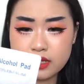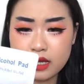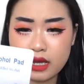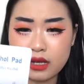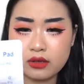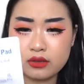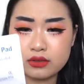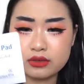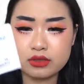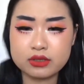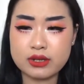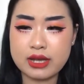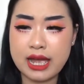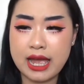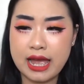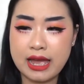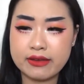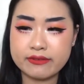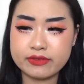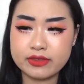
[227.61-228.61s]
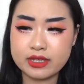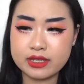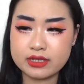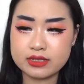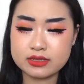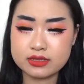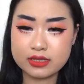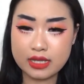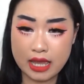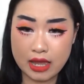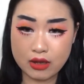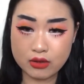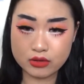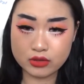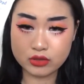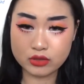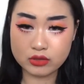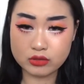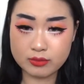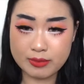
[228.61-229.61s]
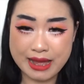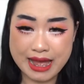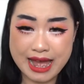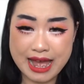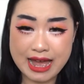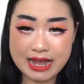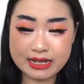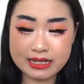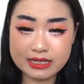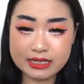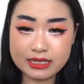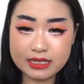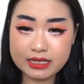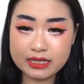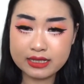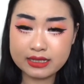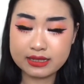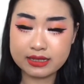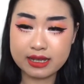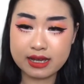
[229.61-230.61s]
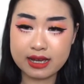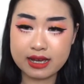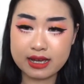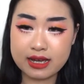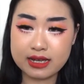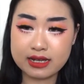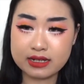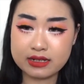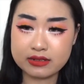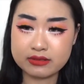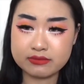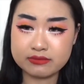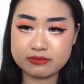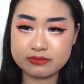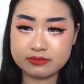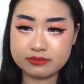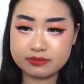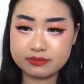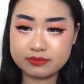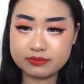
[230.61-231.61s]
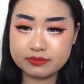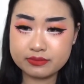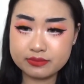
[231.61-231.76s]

I also have this alcohol pad that um,